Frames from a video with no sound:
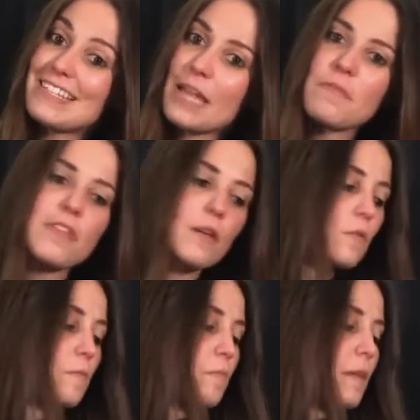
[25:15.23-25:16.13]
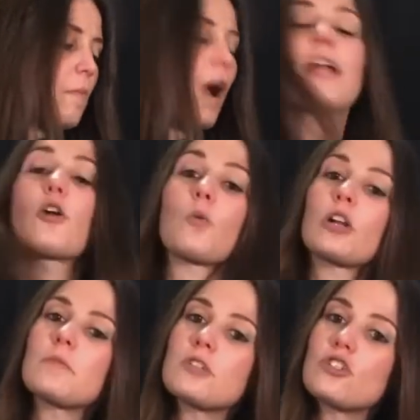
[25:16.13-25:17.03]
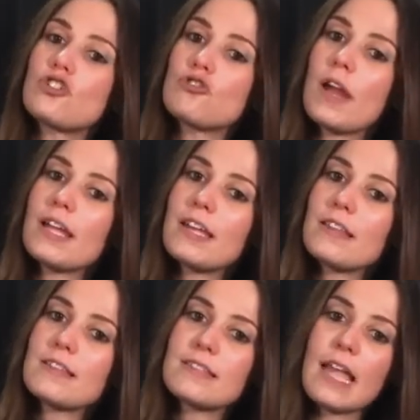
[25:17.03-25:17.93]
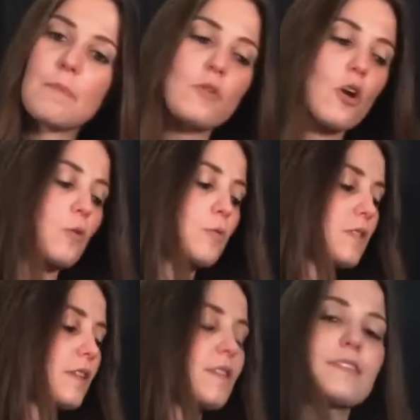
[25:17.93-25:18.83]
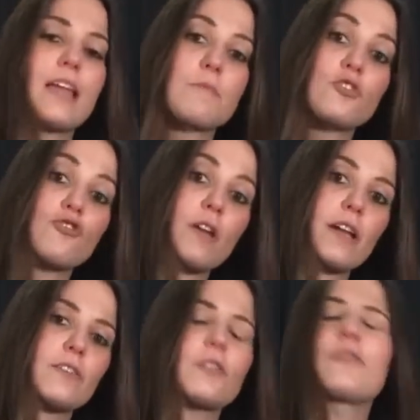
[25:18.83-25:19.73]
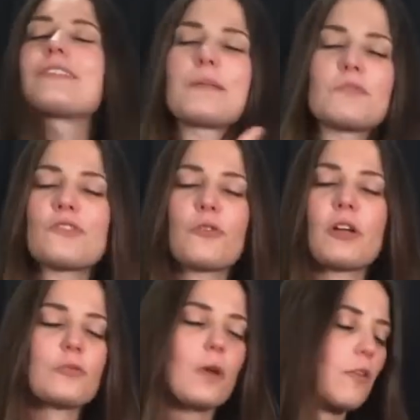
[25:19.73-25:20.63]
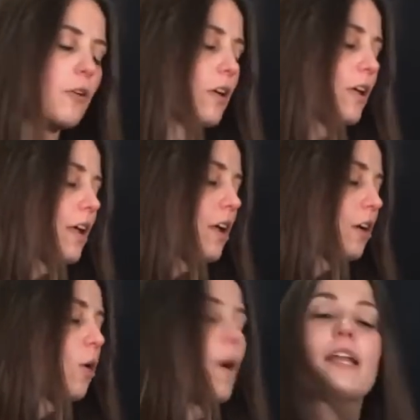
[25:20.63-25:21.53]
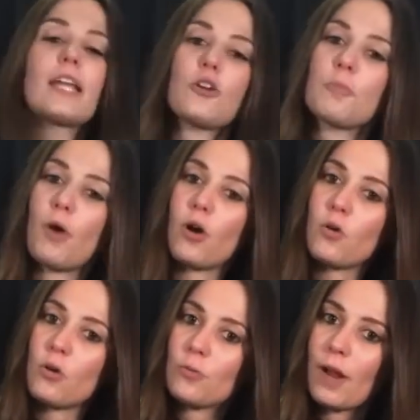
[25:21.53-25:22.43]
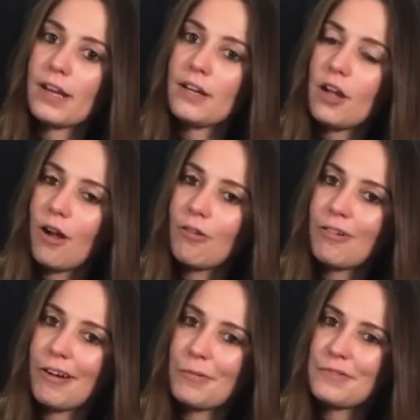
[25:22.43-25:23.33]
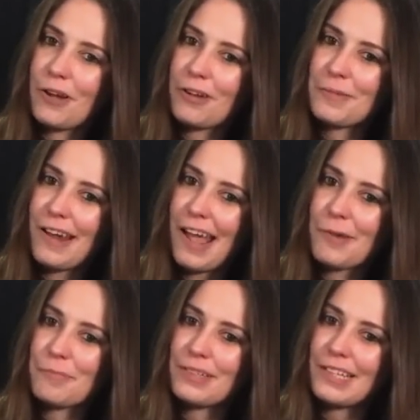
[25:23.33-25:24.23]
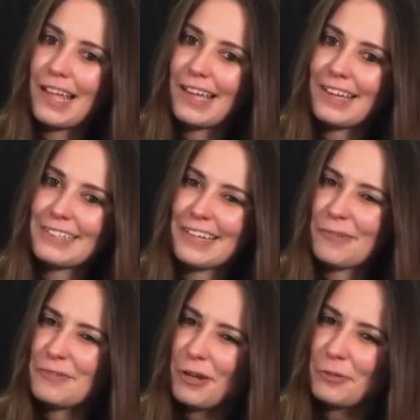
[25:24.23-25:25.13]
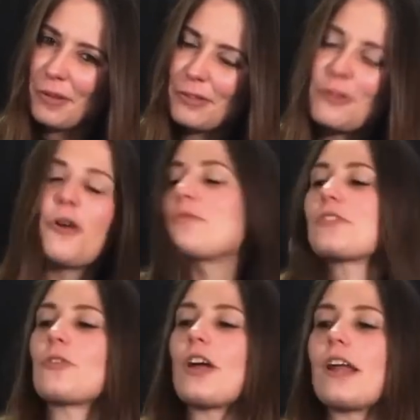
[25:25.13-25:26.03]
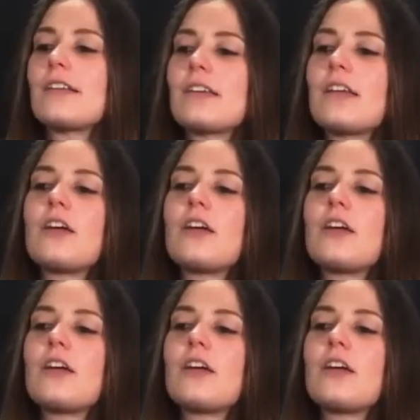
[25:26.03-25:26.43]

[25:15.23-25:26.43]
Same thing with B minor. We're going to be striking the same notes and the same strings, or the same strings rather. Go ahead and get your bar chord ready to go. Right, we've talked about how to play it. Okay, we've talked about the notes that are in it.